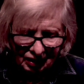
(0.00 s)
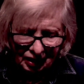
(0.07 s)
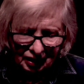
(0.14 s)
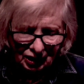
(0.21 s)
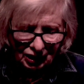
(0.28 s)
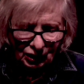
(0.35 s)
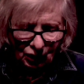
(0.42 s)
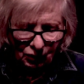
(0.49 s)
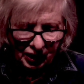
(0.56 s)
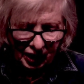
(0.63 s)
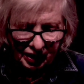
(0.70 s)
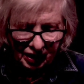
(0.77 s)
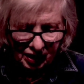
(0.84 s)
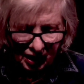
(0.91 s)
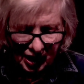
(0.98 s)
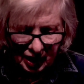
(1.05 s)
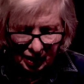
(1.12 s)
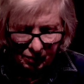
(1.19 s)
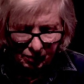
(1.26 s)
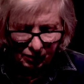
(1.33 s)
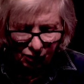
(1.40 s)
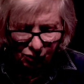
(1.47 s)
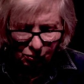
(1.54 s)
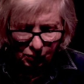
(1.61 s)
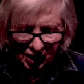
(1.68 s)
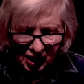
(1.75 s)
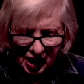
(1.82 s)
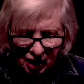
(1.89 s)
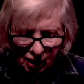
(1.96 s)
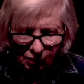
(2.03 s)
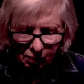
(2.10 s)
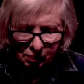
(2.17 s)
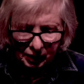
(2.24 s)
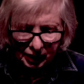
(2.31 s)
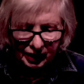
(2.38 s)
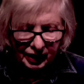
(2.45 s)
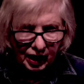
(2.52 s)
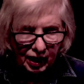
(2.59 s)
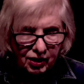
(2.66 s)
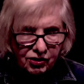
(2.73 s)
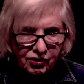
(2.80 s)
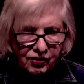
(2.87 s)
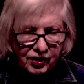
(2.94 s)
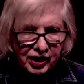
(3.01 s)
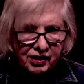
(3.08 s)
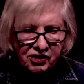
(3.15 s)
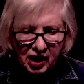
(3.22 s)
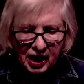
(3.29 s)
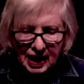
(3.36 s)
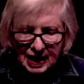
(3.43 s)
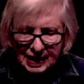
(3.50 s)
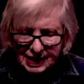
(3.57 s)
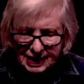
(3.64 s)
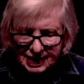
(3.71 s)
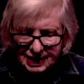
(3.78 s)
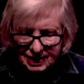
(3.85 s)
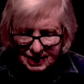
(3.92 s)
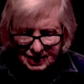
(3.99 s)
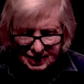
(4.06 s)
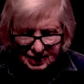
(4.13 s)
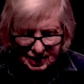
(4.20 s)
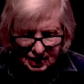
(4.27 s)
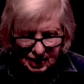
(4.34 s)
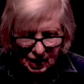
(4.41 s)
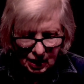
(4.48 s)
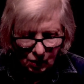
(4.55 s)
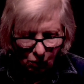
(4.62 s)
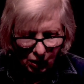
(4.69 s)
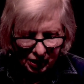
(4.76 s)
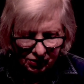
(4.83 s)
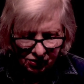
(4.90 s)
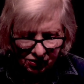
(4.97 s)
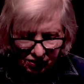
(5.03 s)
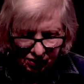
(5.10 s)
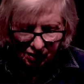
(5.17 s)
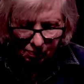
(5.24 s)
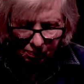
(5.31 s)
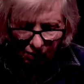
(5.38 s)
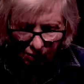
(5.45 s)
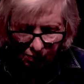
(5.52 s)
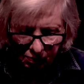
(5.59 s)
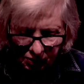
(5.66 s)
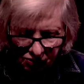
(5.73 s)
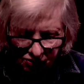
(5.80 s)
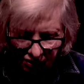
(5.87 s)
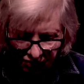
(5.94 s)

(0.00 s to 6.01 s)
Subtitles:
So they claim this will help in case of an attack? What's the purpose of